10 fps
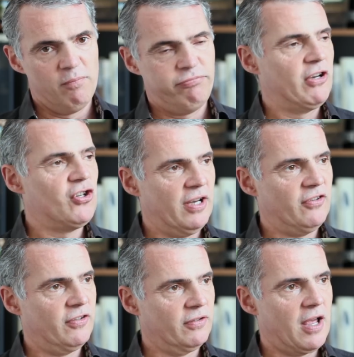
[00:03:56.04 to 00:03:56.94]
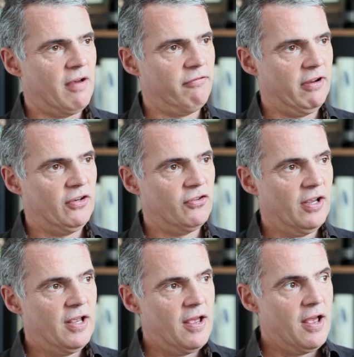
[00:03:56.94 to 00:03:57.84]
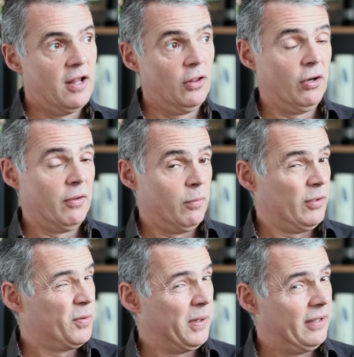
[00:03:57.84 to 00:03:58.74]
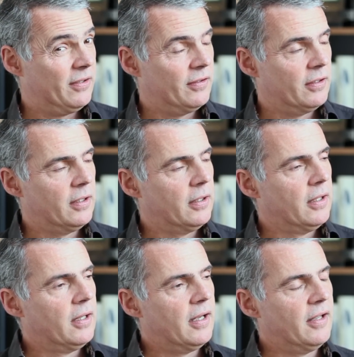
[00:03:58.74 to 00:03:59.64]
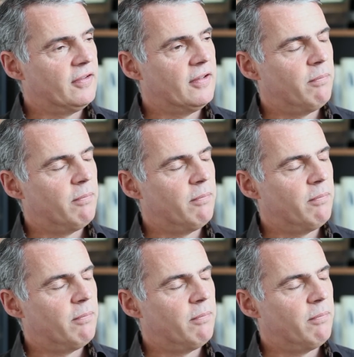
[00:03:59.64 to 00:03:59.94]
of prejudicial coverage. A lot of them were tweets as